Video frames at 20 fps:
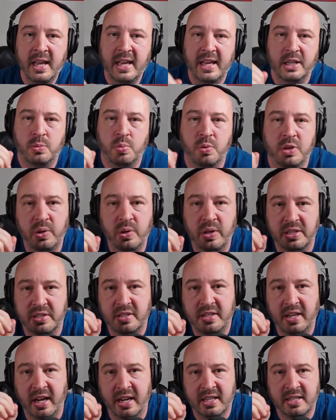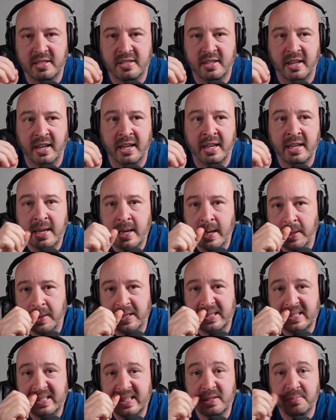it's when stuck into
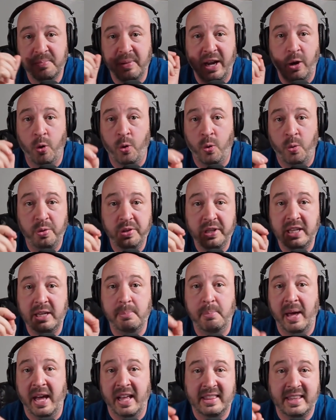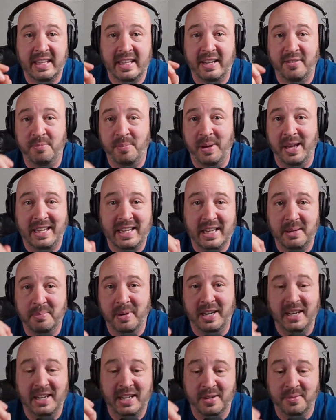this is my only method of making
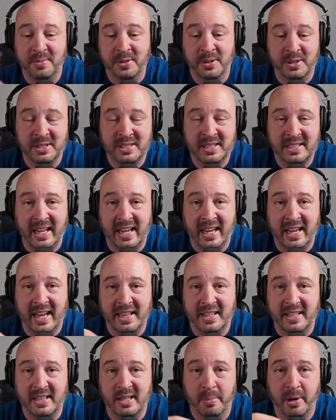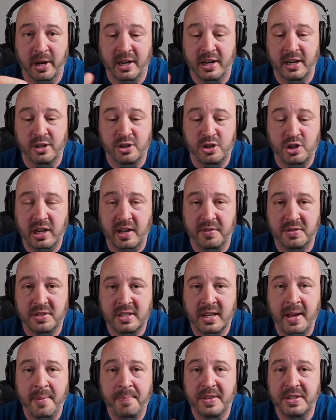money in real estate and then the market shifts